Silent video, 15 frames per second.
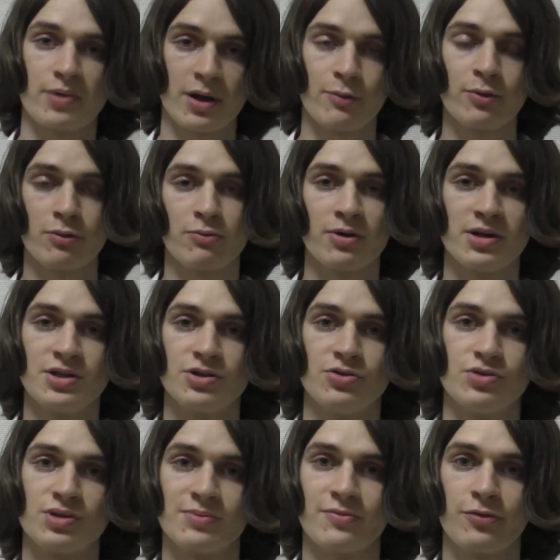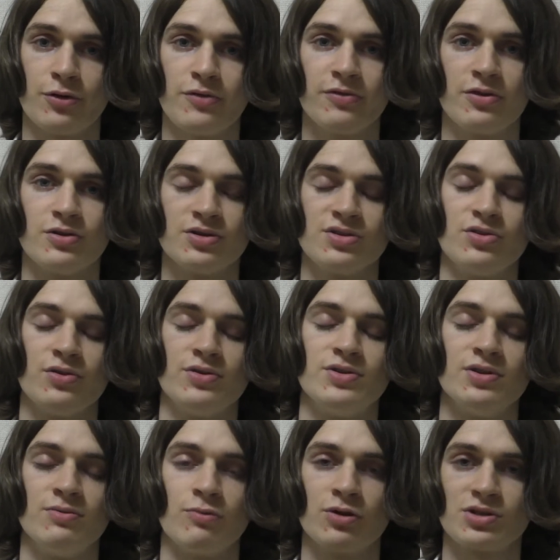but I will reintroduce them for you for those of you who
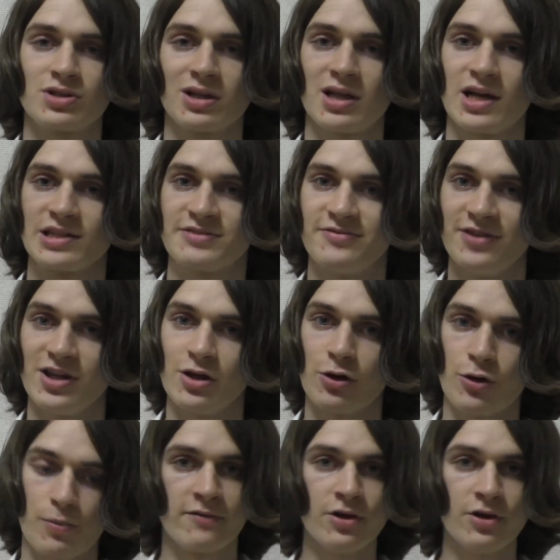didn't watch the last video.